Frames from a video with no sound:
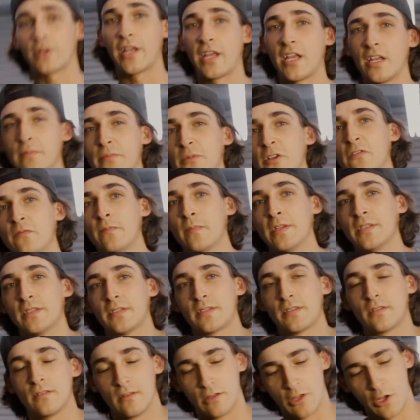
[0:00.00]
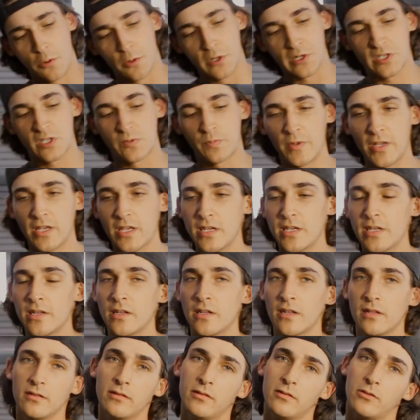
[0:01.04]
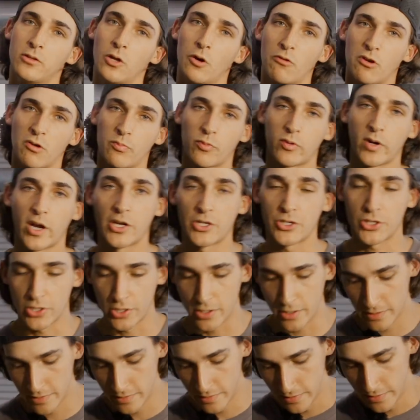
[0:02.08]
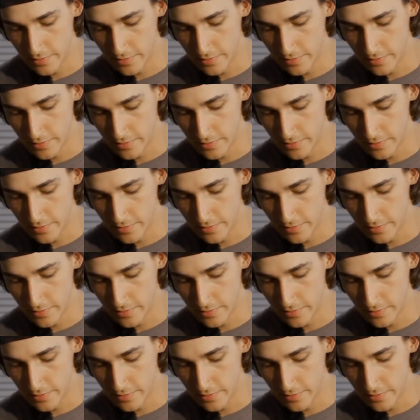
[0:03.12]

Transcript: hand movements, lower speed, lower pressure.